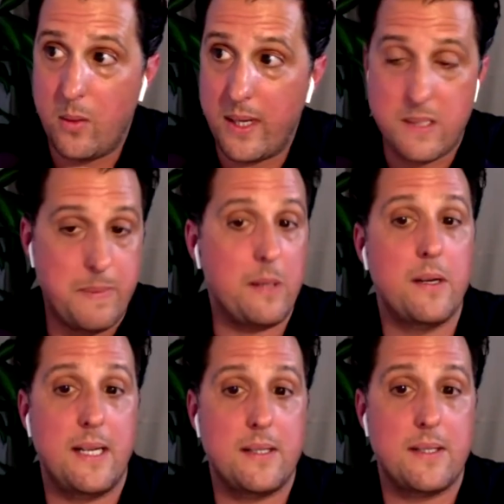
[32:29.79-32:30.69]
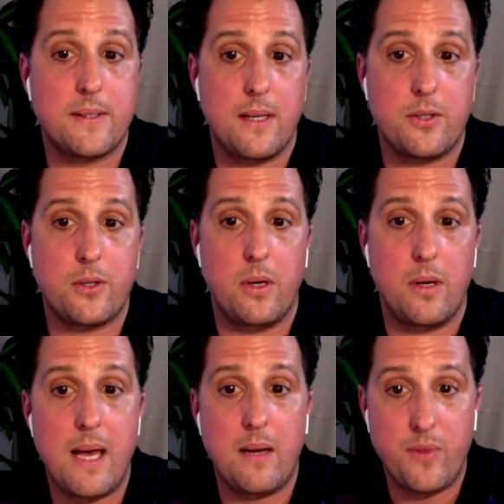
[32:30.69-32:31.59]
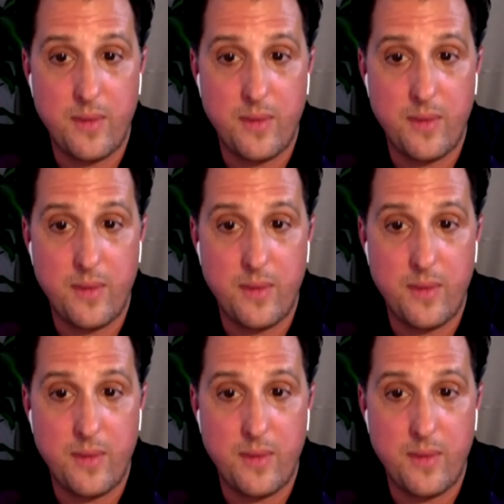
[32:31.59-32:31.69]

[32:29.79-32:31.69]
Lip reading: experienced a certain amount of